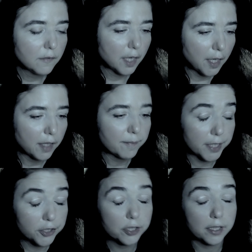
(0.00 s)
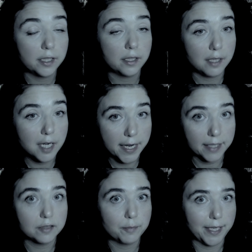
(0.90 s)
I majorly
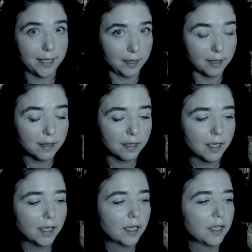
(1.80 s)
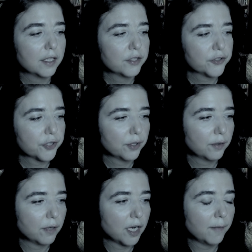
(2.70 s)
wrecked my health.
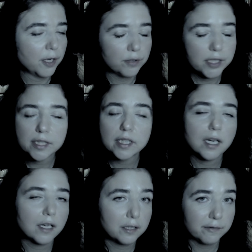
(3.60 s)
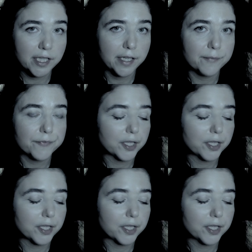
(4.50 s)
So I'm learning it hard way.